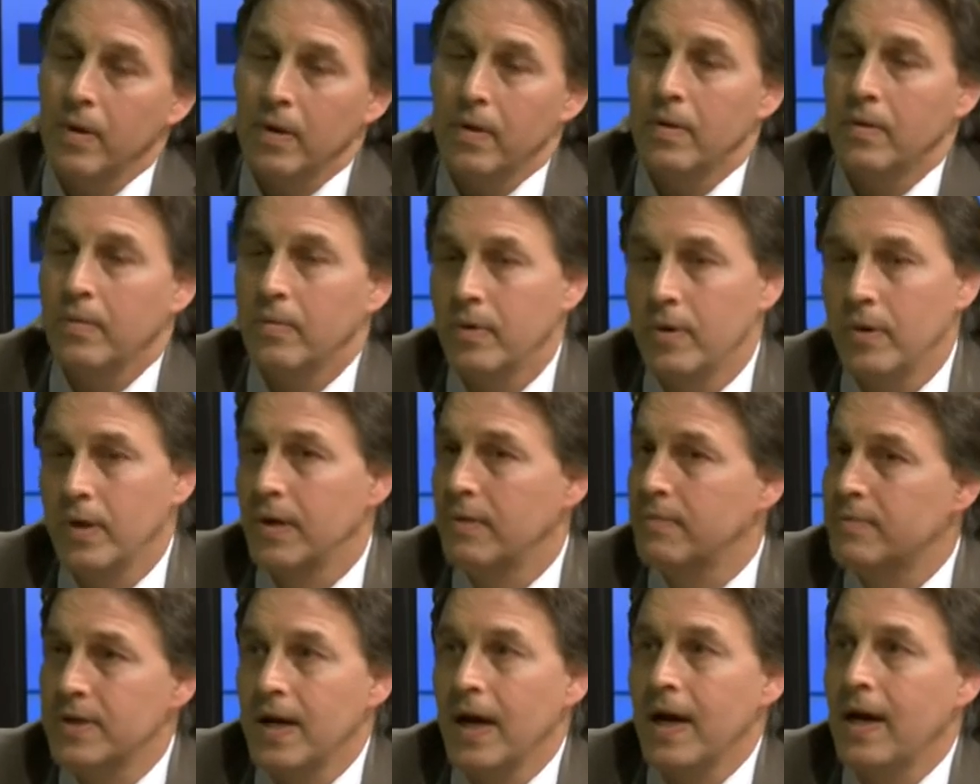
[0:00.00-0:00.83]
when you
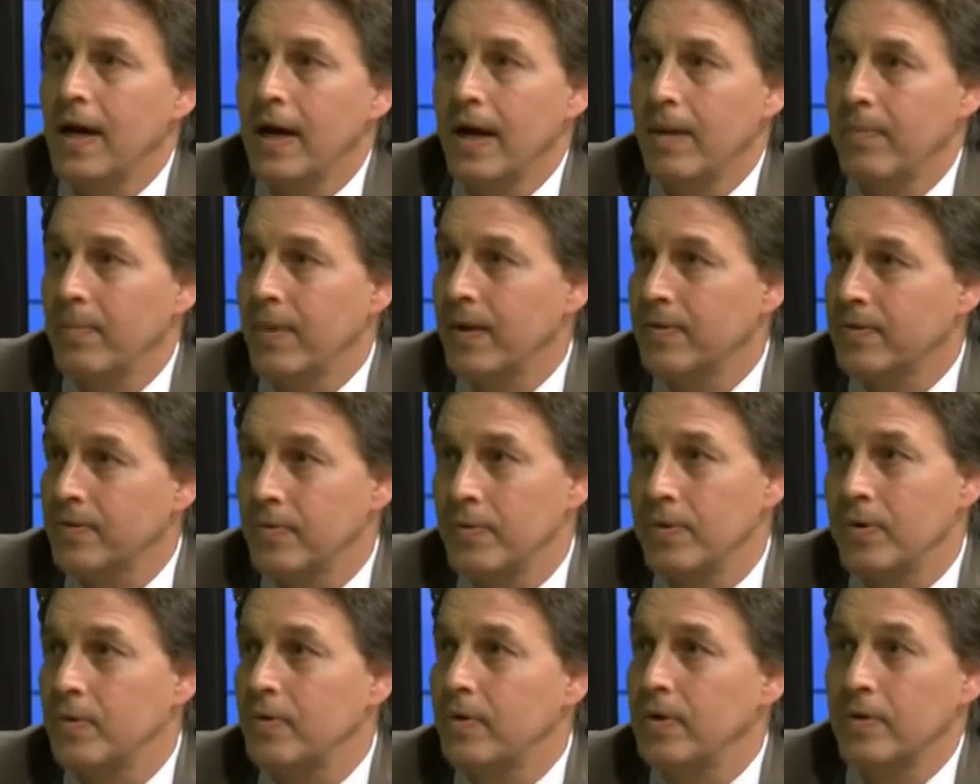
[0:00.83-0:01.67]
have time, that's when
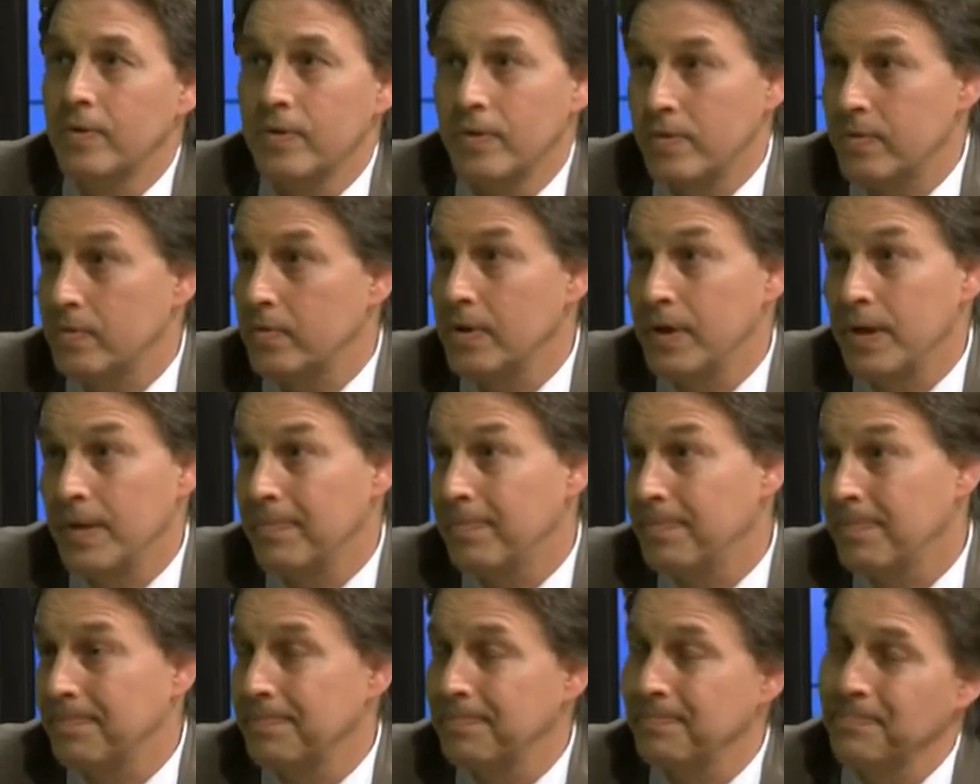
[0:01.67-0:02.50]
you need to dream.
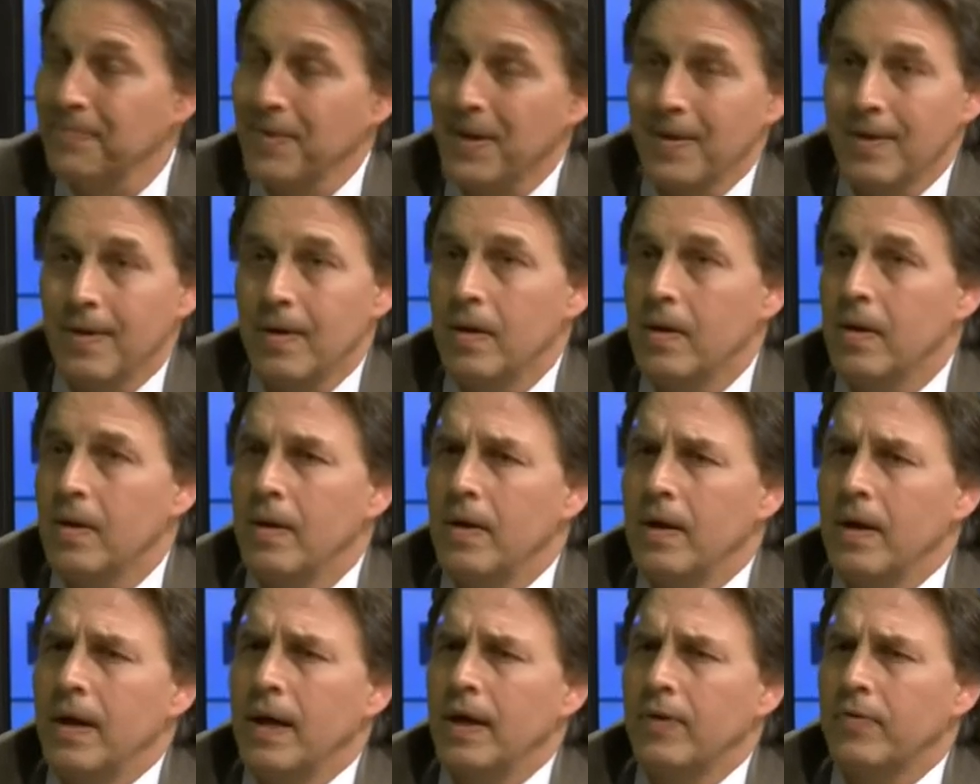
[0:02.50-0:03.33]

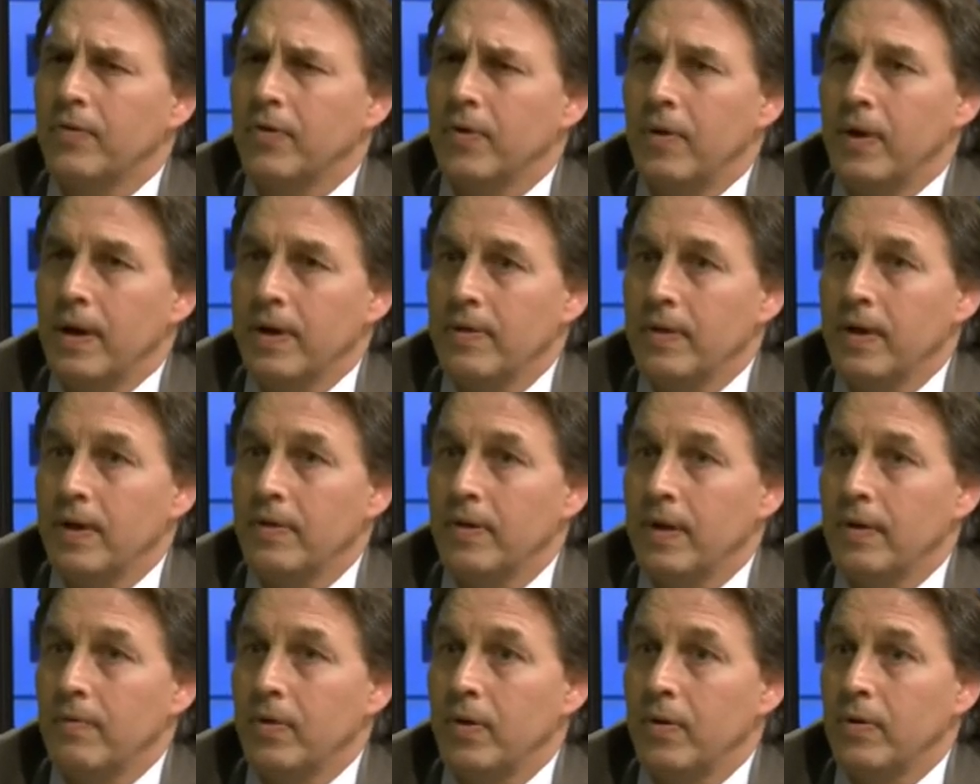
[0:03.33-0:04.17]
And so I think
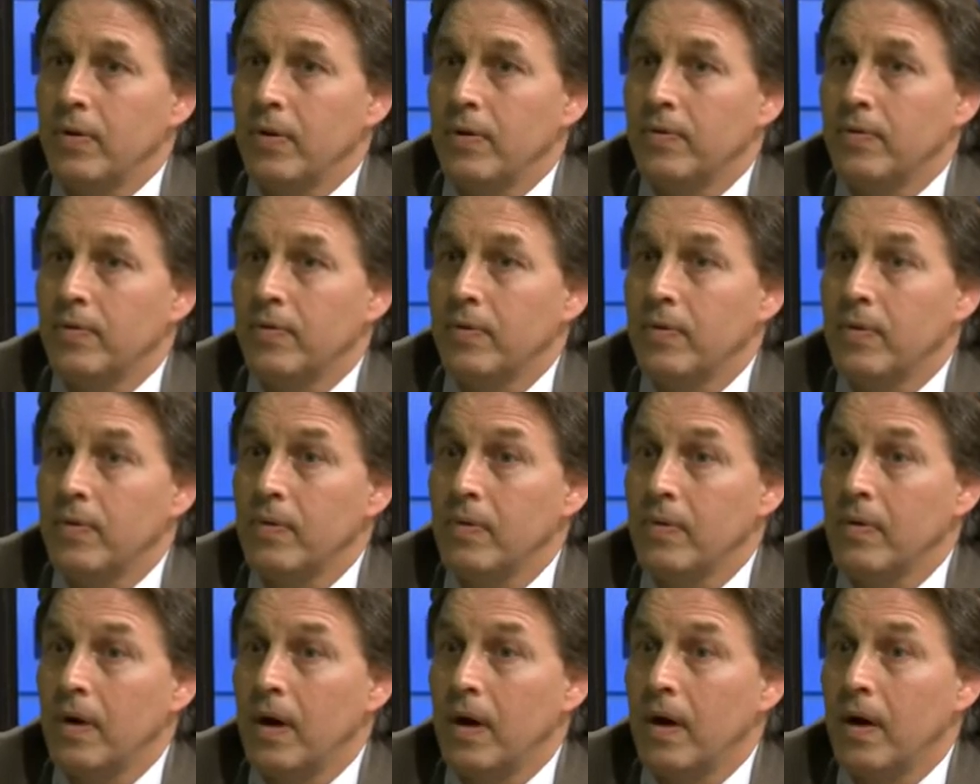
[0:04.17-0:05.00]
they've always,
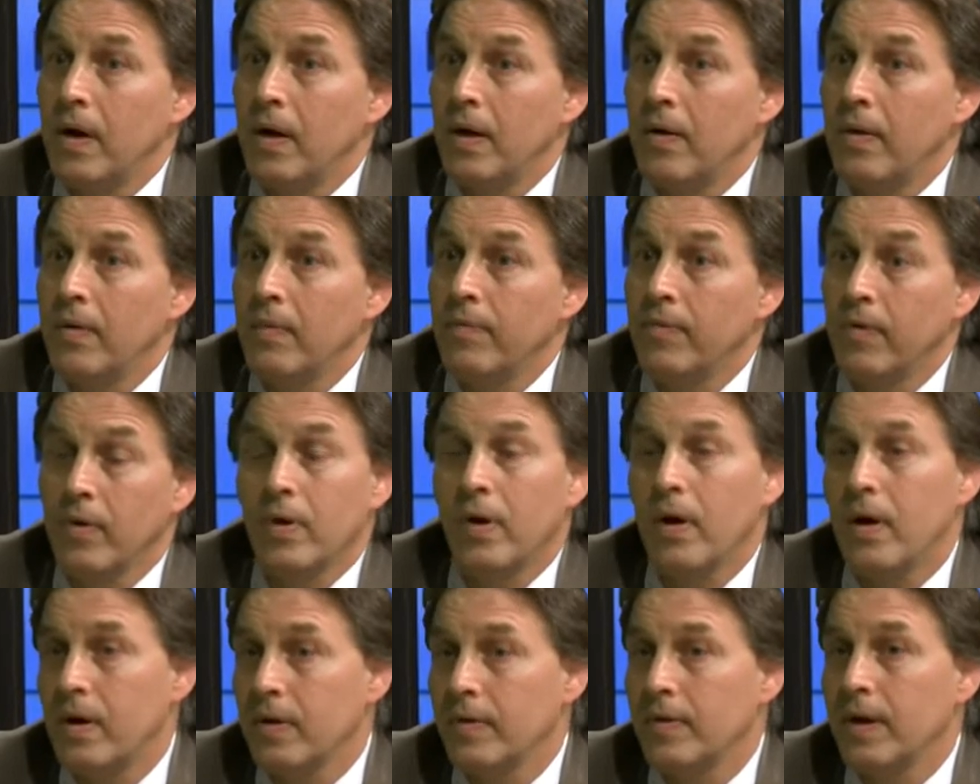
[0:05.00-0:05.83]
for a
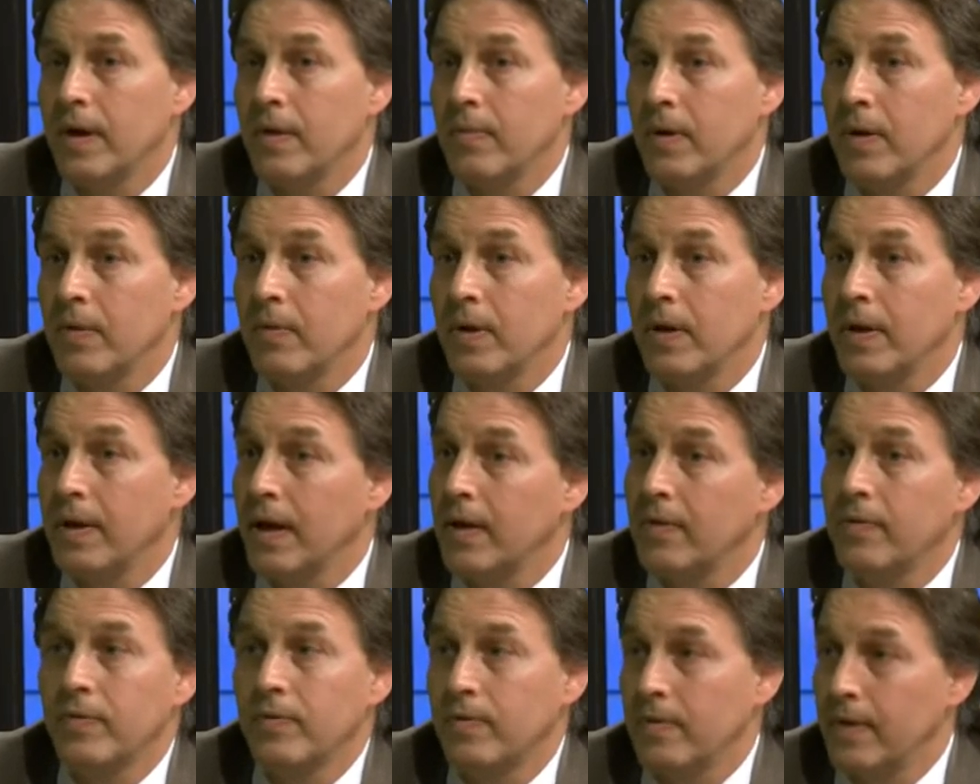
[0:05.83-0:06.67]
long time anyway,
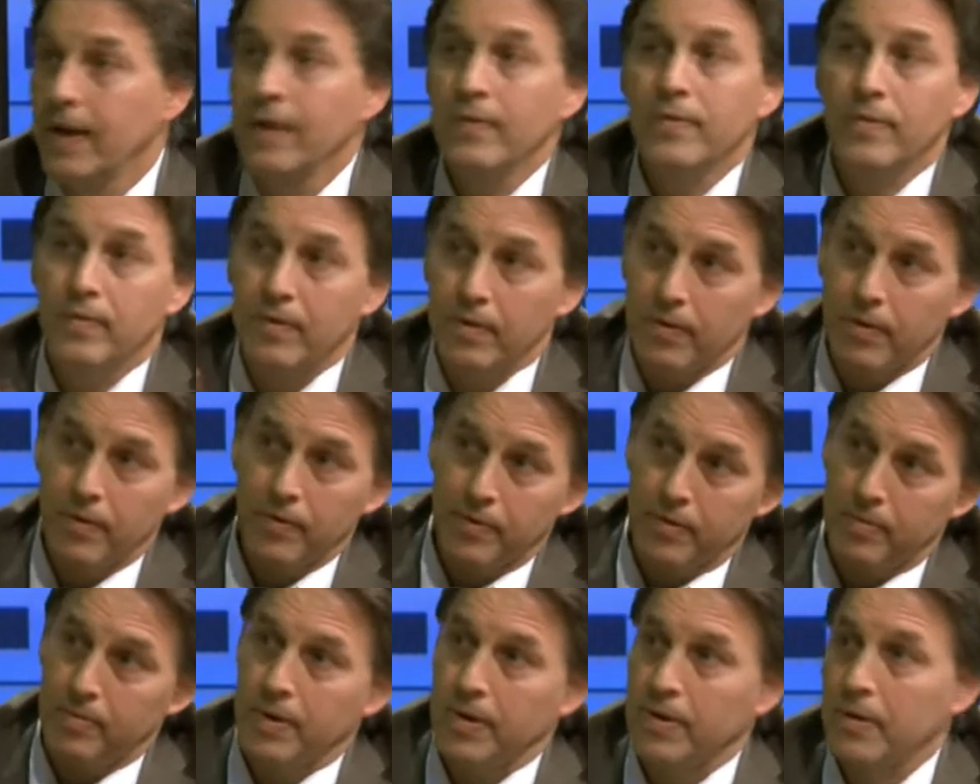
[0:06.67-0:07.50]
that's their
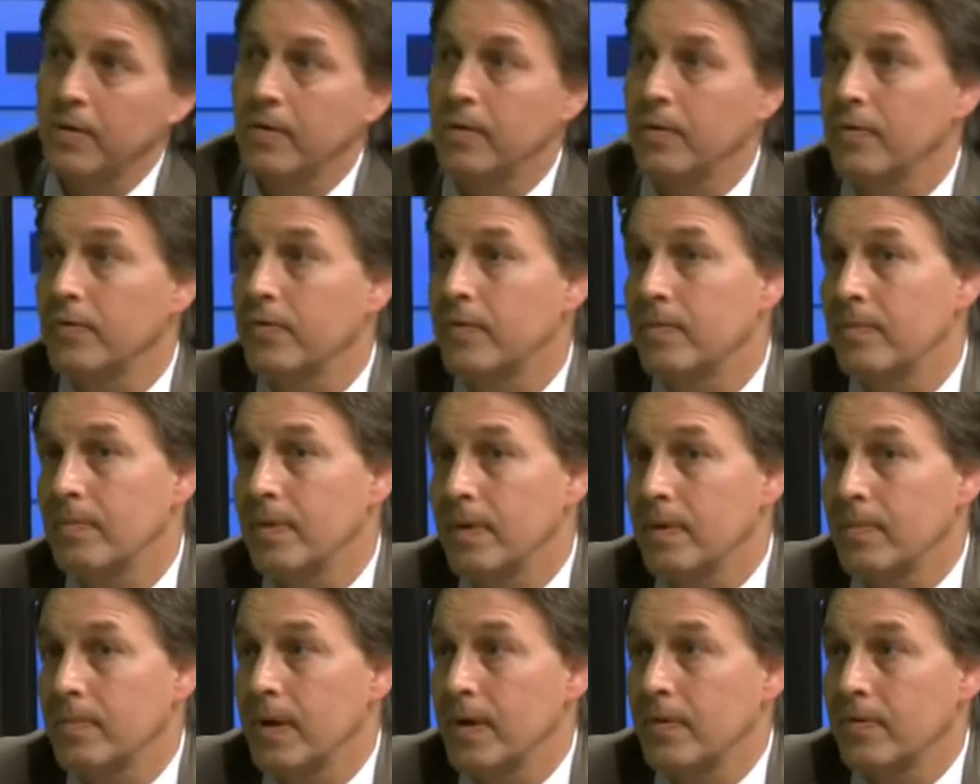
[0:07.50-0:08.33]
ultimate goal, is to be
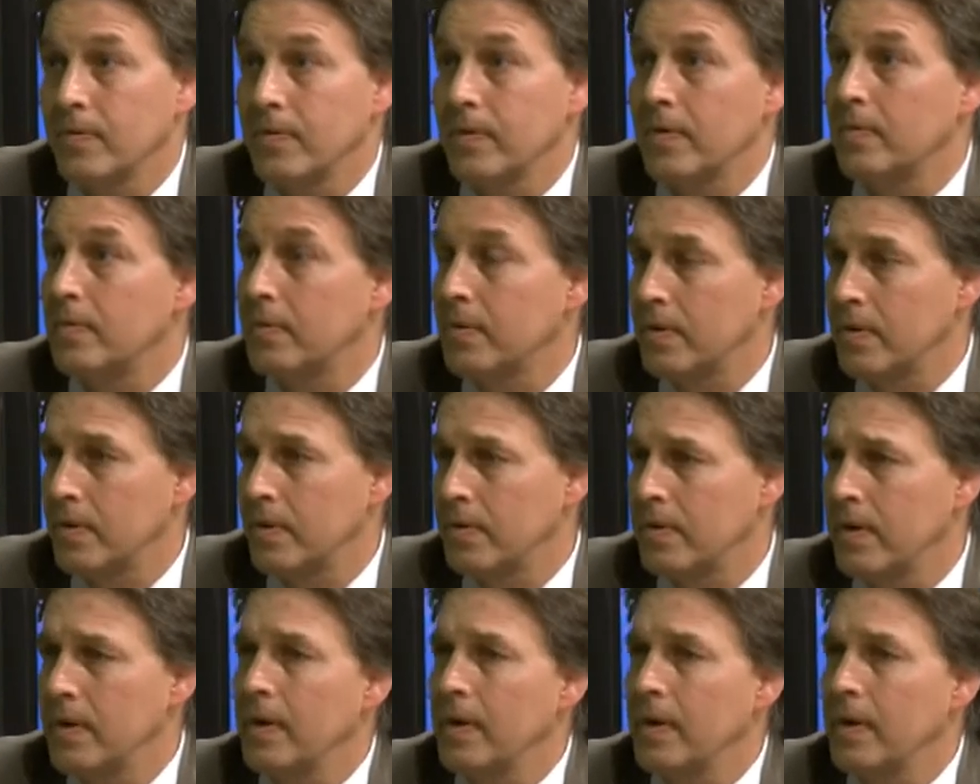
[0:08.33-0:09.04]
the best in the world.